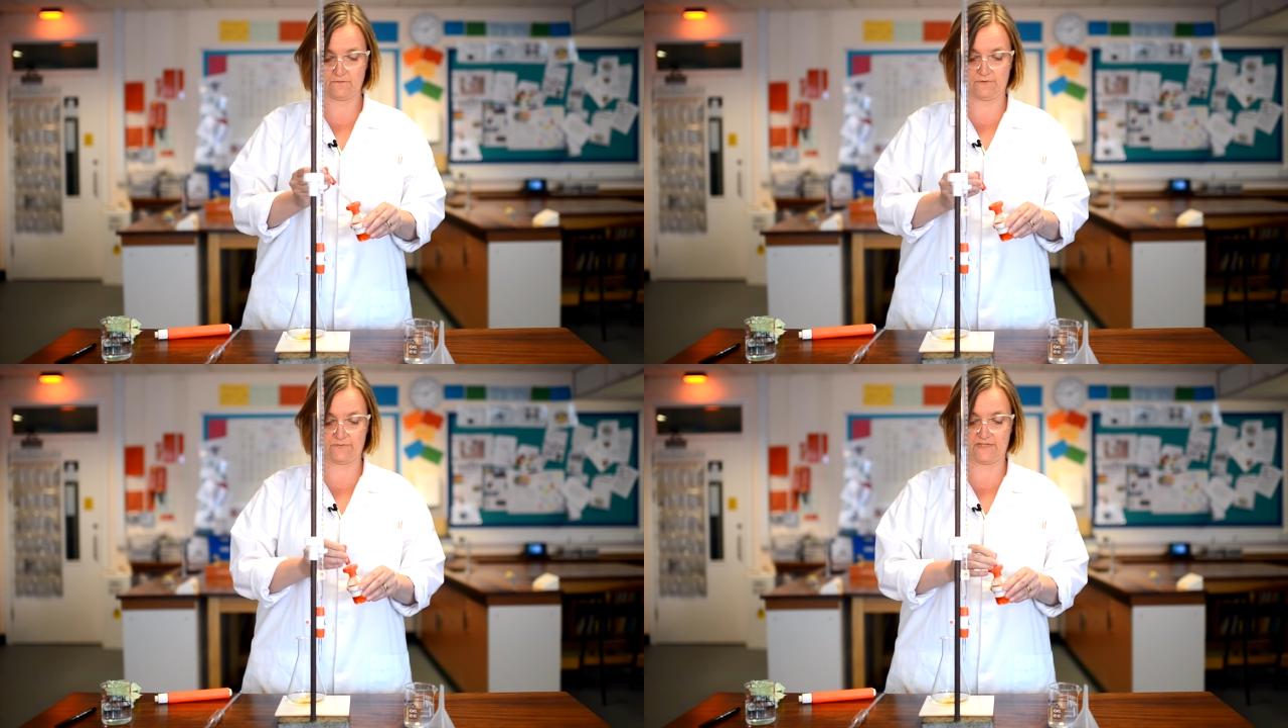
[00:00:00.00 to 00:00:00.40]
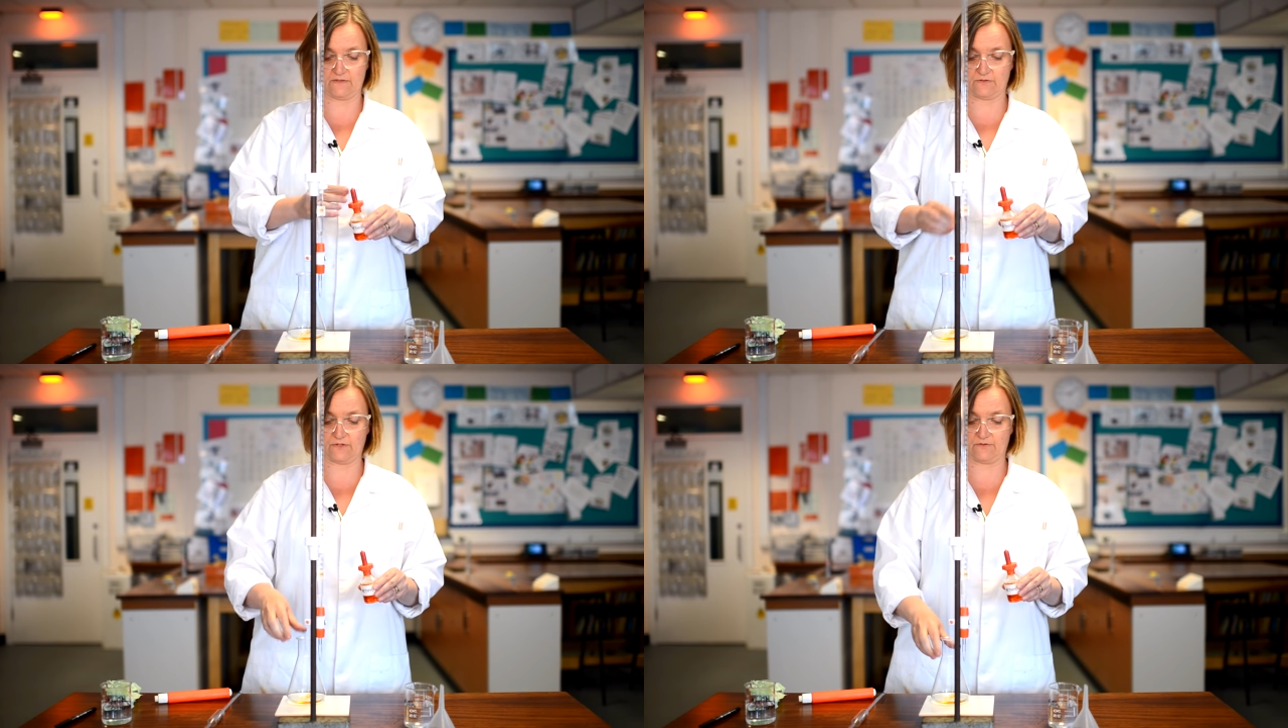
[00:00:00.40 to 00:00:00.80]

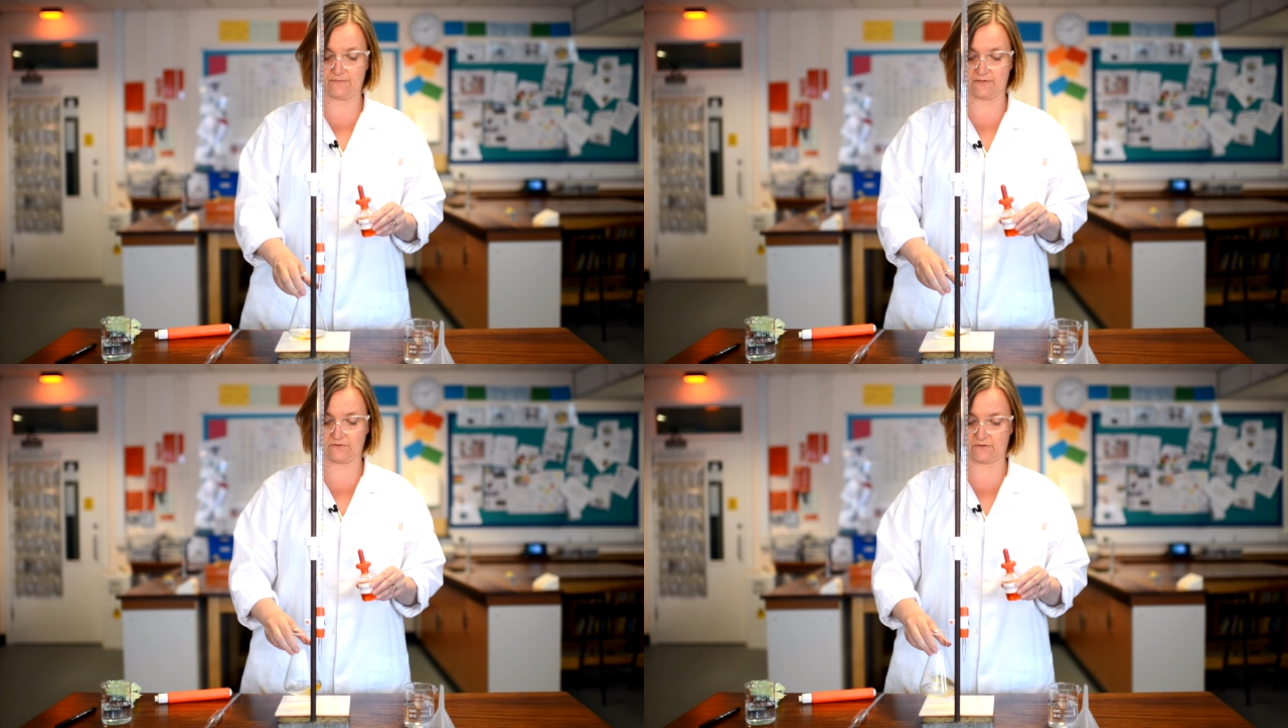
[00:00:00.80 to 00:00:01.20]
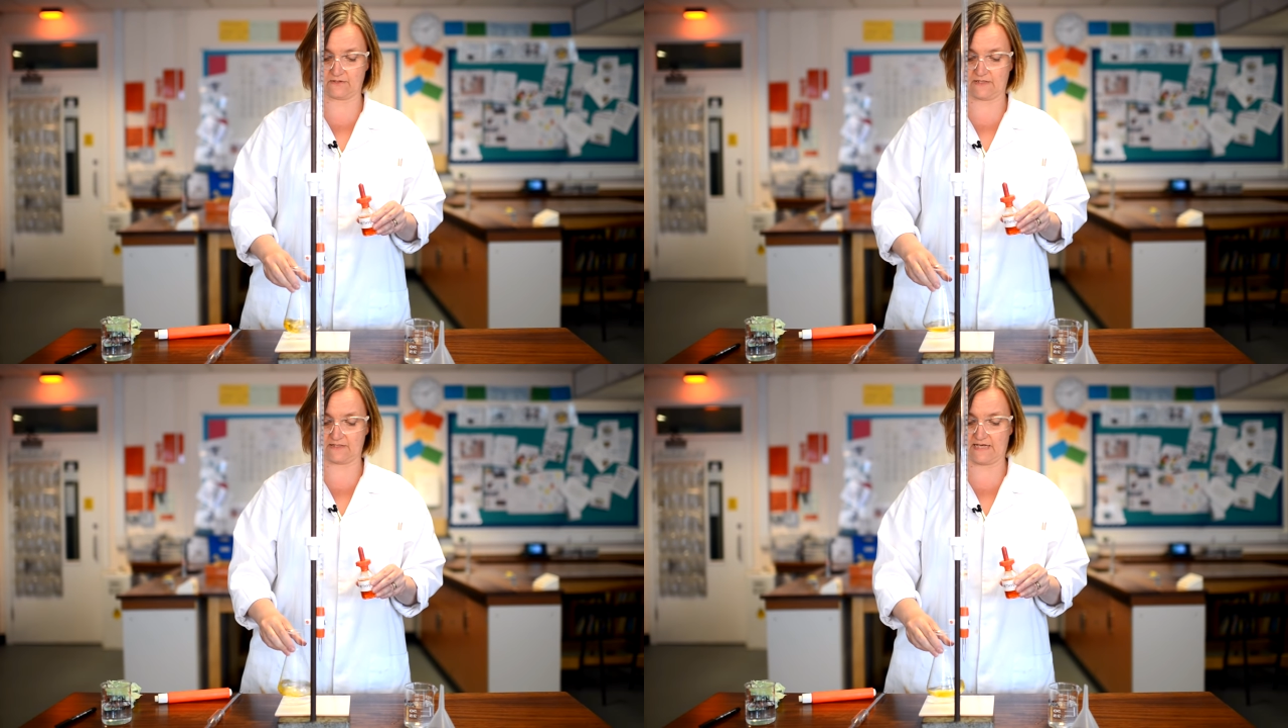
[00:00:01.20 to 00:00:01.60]
between sodium
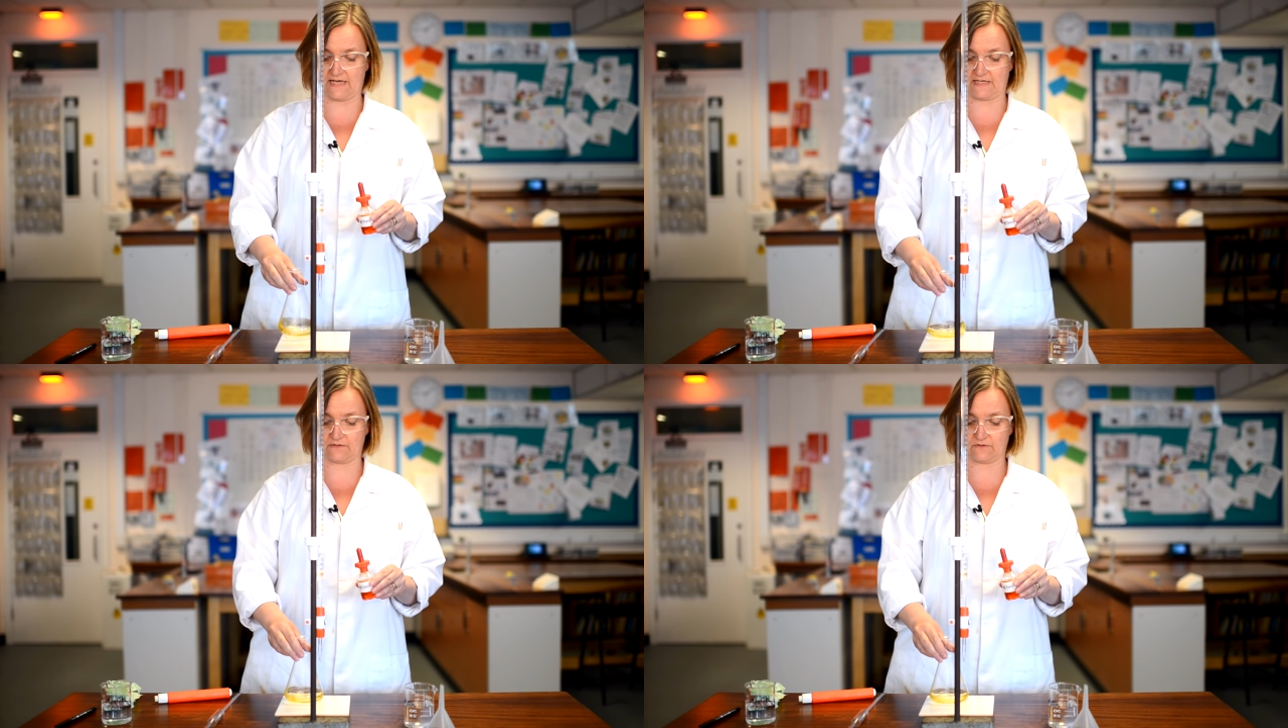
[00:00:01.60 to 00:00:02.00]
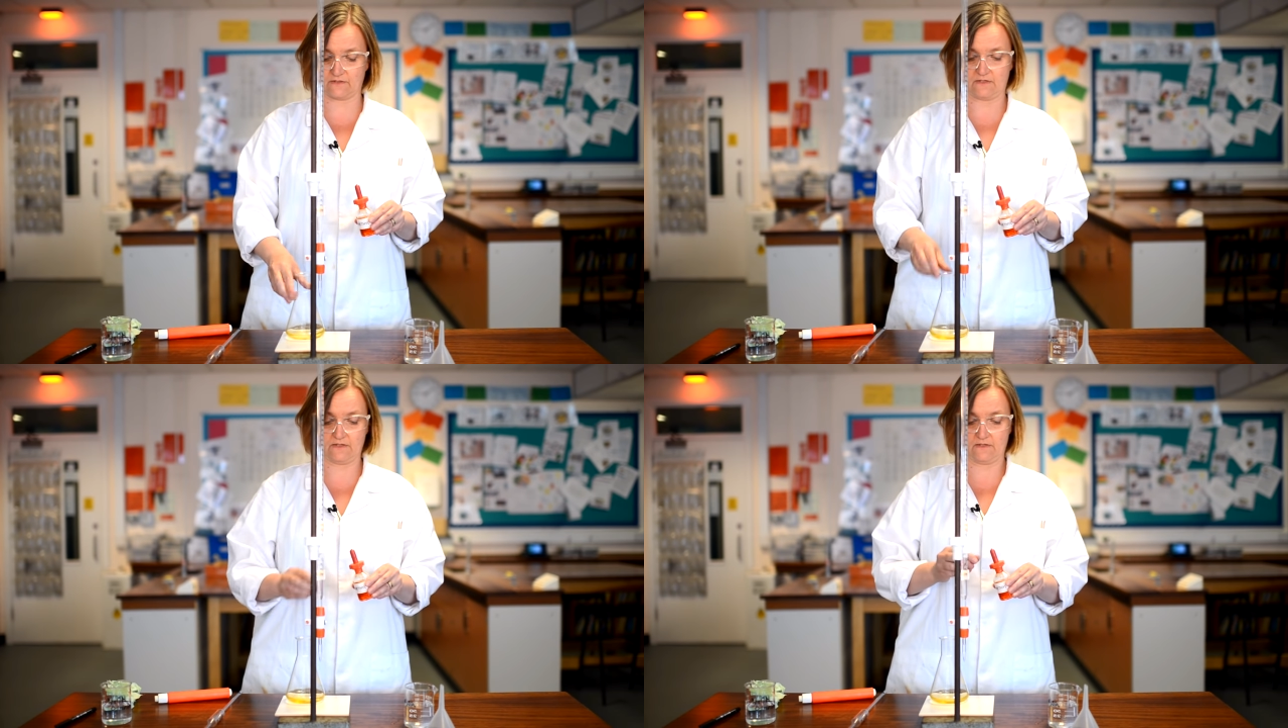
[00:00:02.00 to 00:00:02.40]
hydroxide
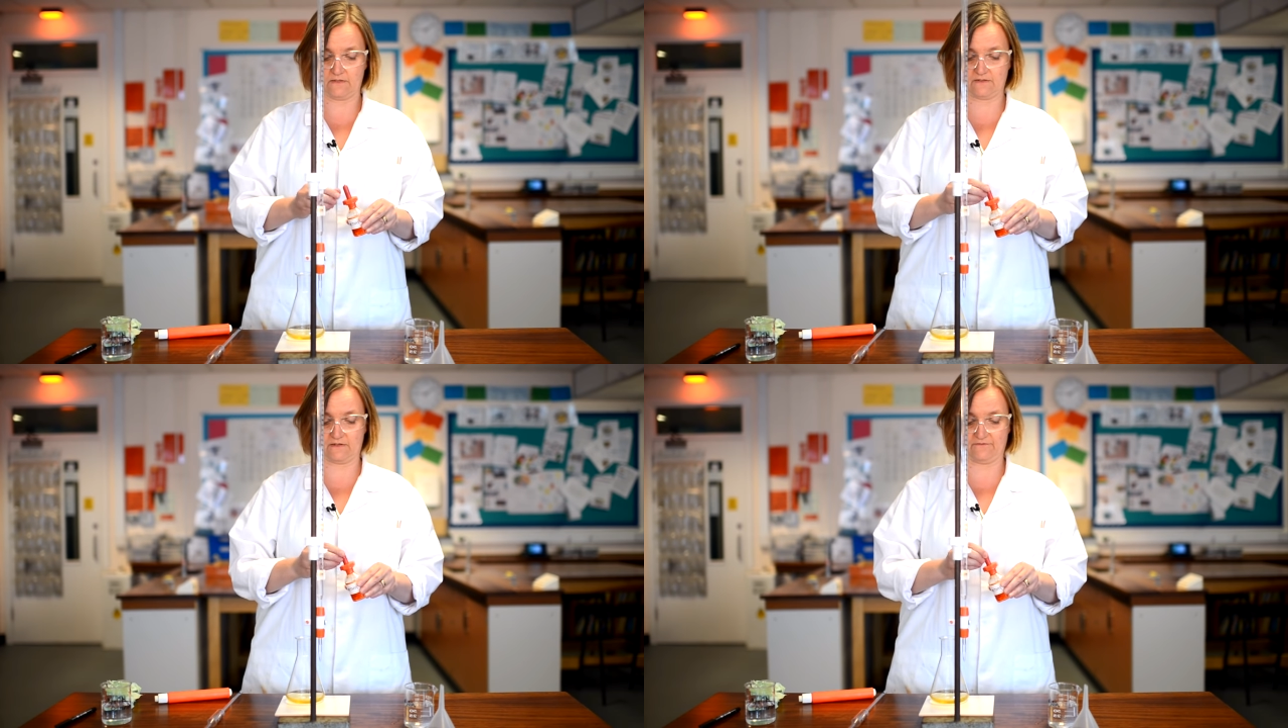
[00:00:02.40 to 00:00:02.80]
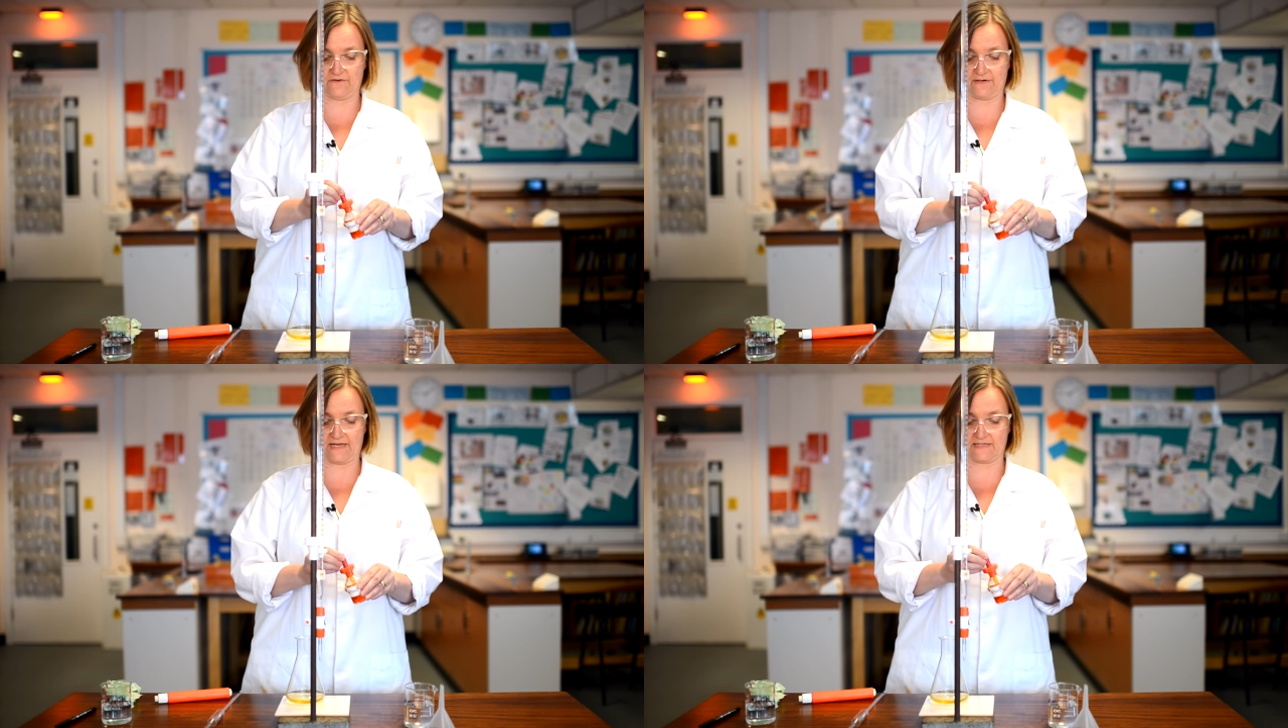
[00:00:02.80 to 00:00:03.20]
and
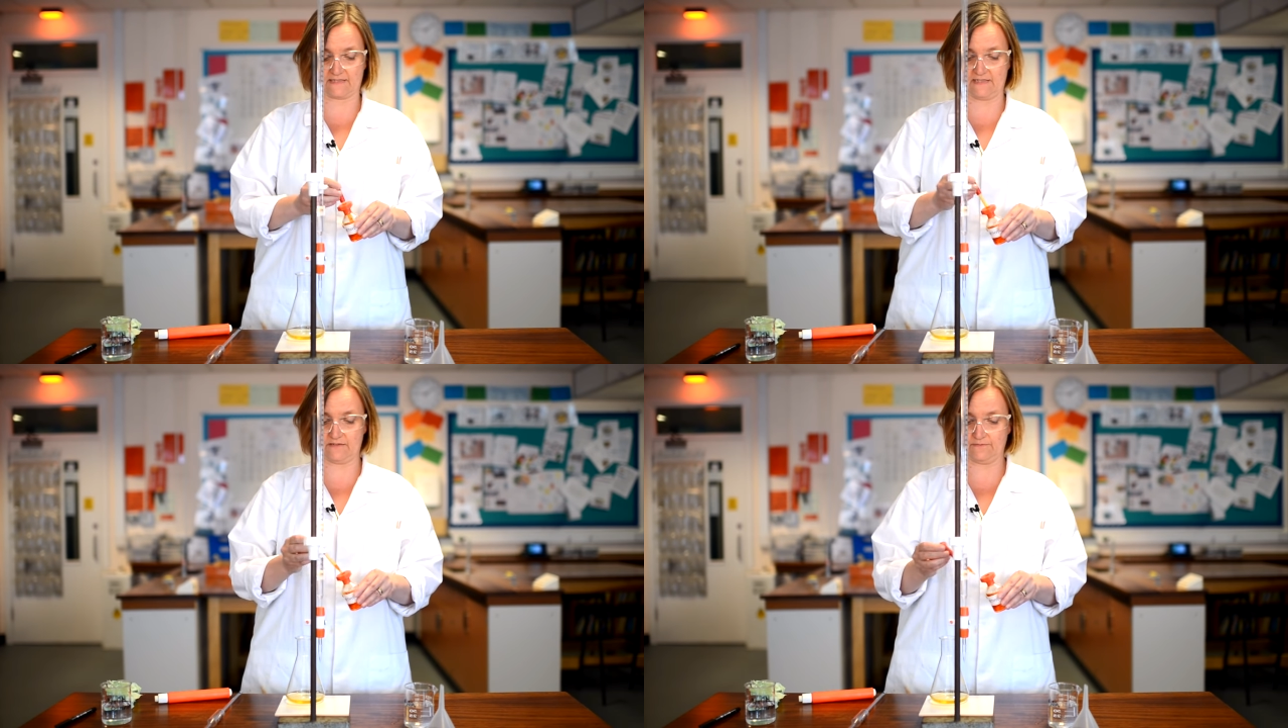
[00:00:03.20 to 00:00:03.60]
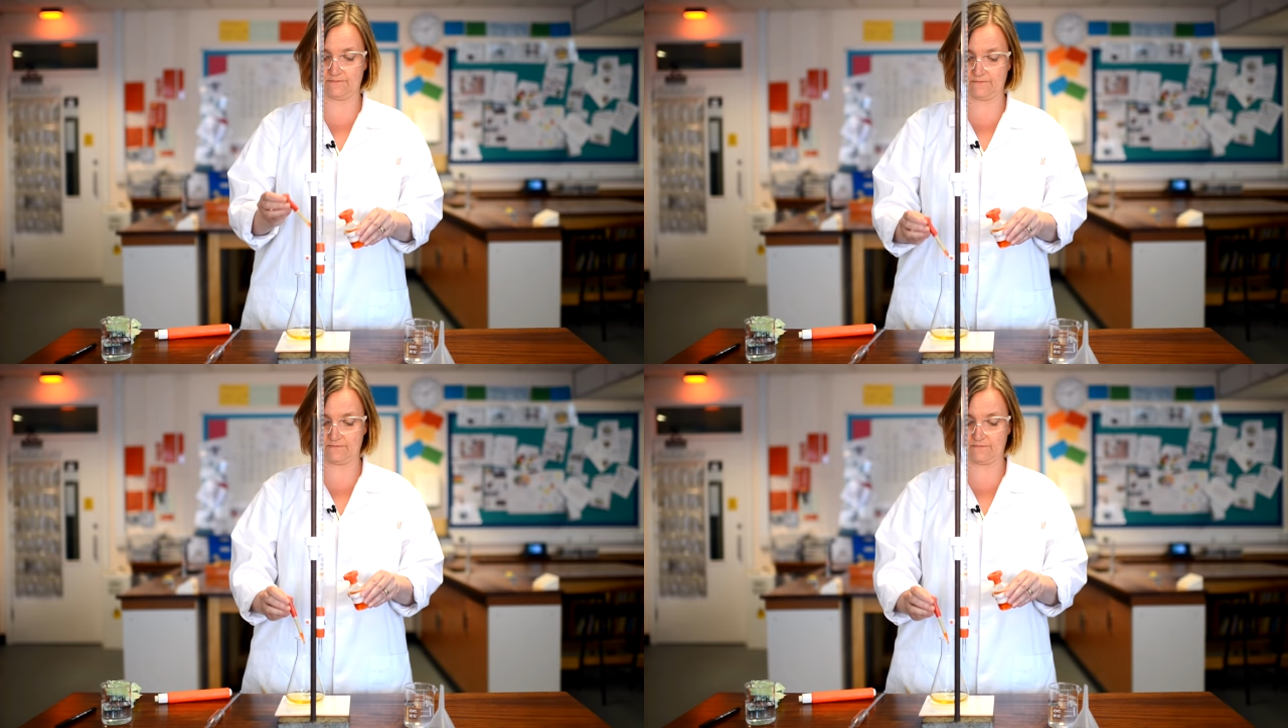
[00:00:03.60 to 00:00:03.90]
sulphuric acid.